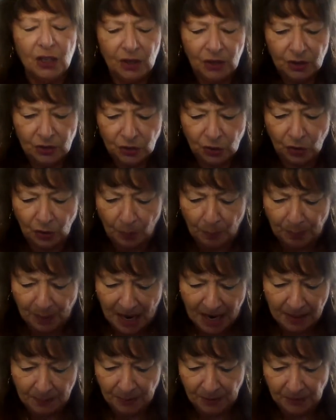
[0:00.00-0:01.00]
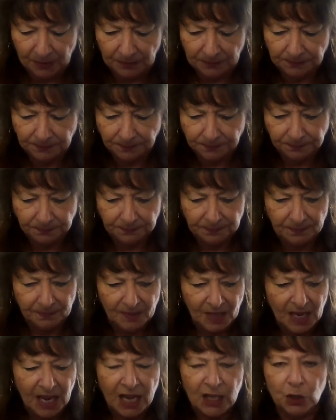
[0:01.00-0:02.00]
to the Bible,
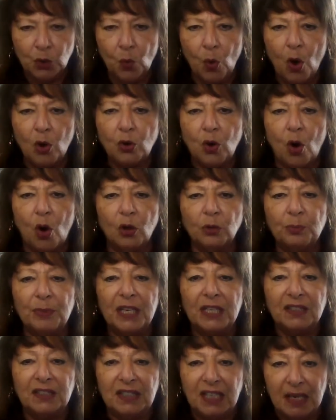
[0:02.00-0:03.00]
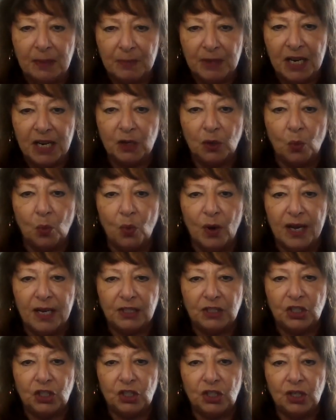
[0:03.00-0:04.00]
and you all called me a demon and a
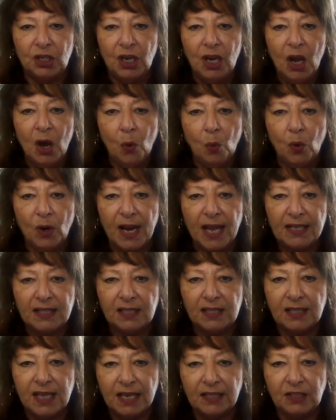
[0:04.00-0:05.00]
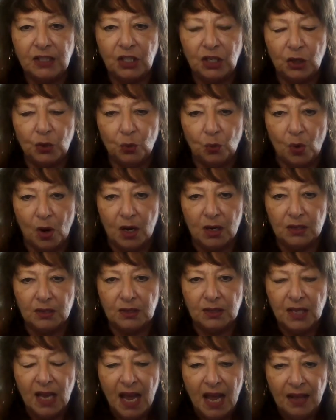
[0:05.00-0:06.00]
witch, what I said to you
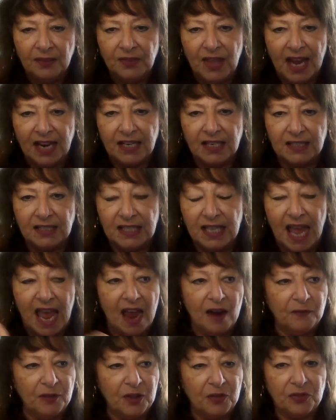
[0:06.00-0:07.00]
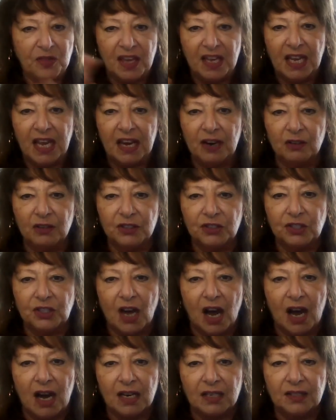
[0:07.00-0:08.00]
was that everything here is
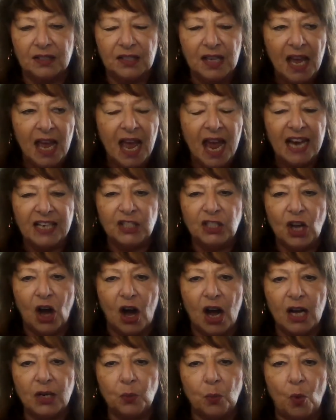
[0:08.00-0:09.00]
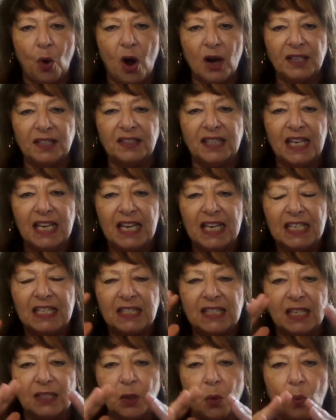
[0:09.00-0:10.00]
God's, and God wanted the East
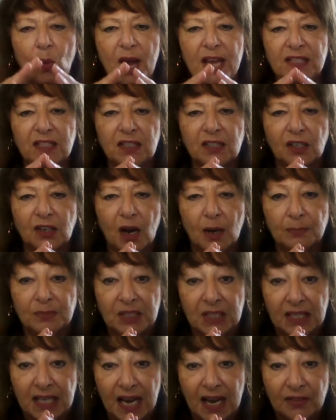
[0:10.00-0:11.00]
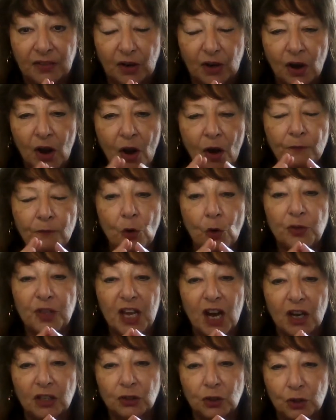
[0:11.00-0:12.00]
and the West to come together for the
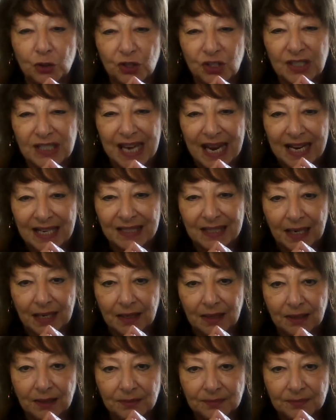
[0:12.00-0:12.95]
understanding